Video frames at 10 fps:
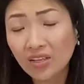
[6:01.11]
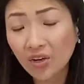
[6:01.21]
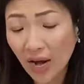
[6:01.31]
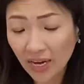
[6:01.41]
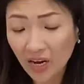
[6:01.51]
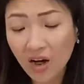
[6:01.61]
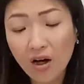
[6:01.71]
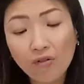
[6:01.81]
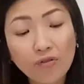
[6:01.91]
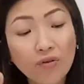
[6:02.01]
dry
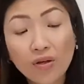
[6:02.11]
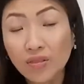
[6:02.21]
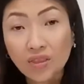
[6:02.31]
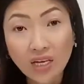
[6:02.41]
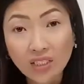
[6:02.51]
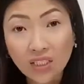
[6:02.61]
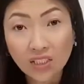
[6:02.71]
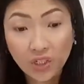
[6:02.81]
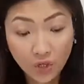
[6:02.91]
cough, this is a